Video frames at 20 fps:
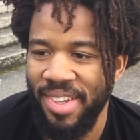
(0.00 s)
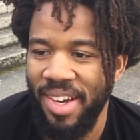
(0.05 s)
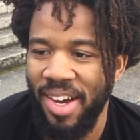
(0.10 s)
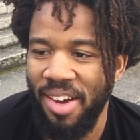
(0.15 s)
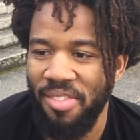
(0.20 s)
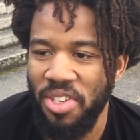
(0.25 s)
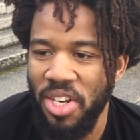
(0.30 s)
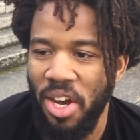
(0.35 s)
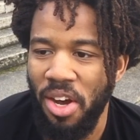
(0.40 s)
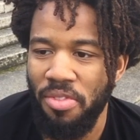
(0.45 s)

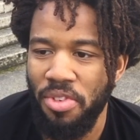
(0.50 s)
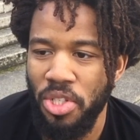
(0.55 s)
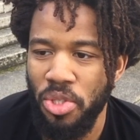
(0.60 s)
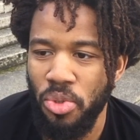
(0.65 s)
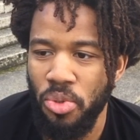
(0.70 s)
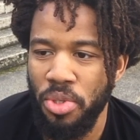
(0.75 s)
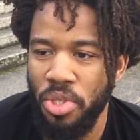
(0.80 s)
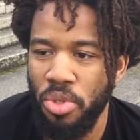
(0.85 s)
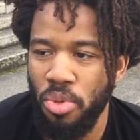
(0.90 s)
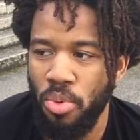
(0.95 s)
I've, I've just
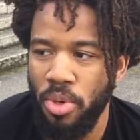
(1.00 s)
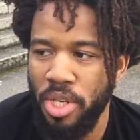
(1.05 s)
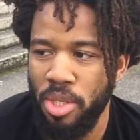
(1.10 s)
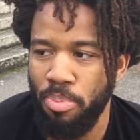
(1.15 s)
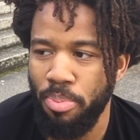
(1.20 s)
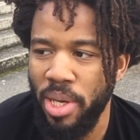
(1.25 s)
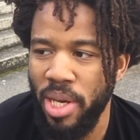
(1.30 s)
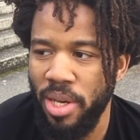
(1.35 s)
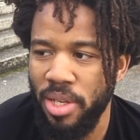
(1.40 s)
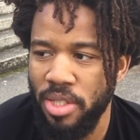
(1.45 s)
always thought it's
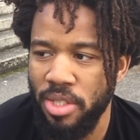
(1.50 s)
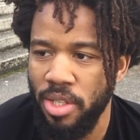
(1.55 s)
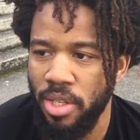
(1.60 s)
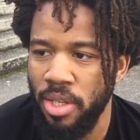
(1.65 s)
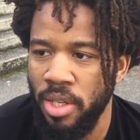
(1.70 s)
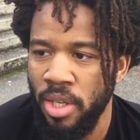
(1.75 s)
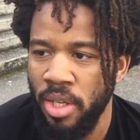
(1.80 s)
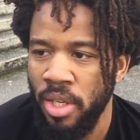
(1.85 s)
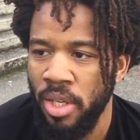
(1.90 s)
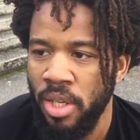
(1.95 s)
better to
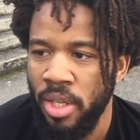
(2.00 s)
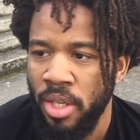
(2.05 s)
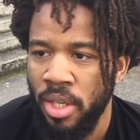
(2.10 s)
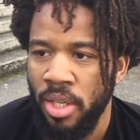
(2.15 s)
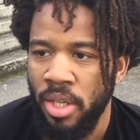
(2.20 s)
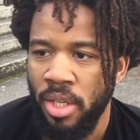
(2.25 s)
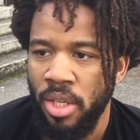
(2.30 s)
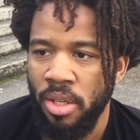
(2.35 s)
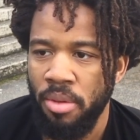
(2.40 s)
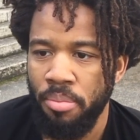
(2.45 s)

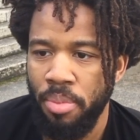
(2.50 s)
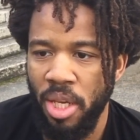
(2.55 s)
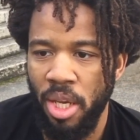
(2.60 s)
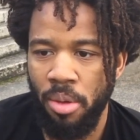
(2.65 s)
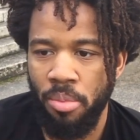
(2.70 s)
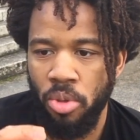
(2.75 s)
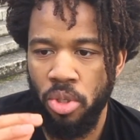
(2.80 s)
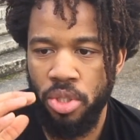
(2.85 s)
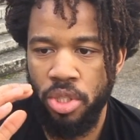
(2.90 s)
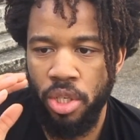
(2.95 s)
be
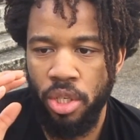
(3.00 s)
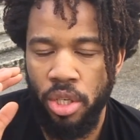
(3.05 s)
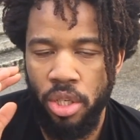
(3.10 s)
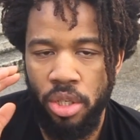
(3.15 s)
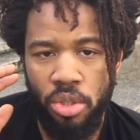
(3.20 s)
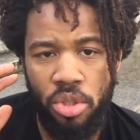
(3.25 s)
able to